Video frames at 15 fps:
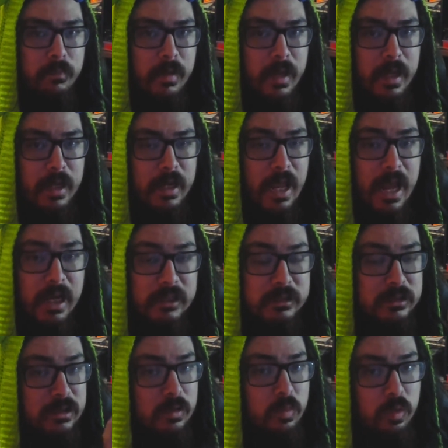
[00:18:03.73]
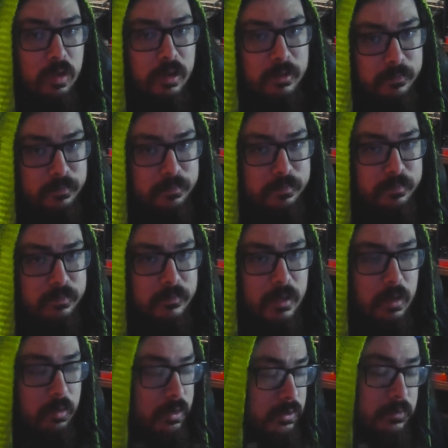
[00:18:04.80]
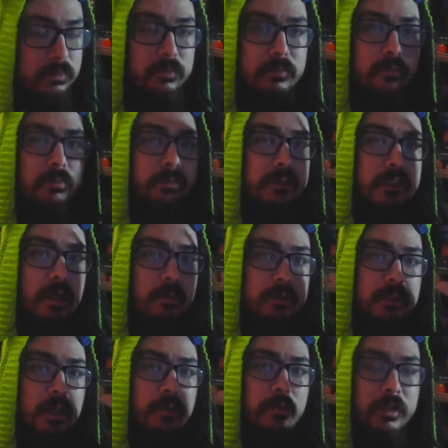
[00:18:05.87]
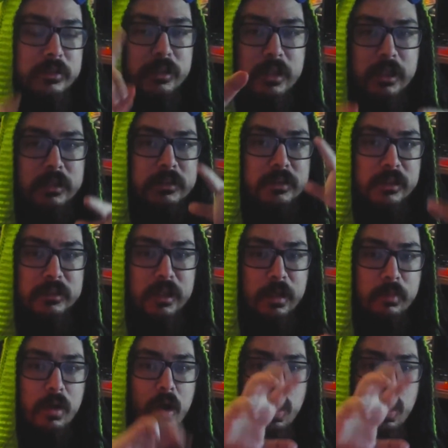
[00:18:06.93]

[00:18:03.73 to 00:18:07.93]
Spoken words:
and actually won. Anyways, peace out, what's up? I'll see you guys next time.